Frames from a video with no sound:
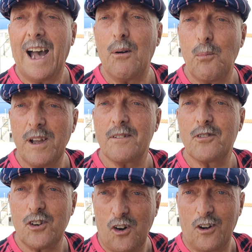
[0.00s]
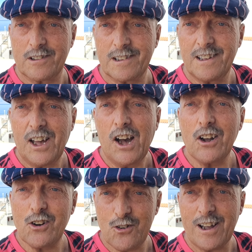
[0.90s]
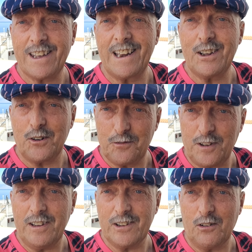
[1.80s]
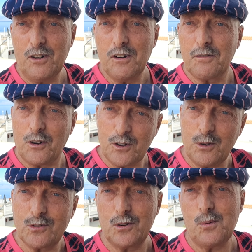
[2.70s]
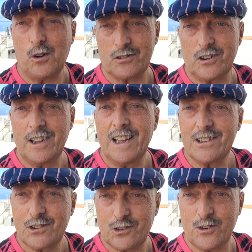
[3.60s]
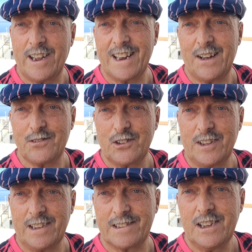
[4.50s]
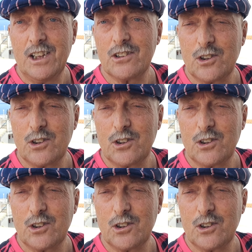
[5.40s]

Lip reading: And we have got a cracking little video for you to watch straight after this.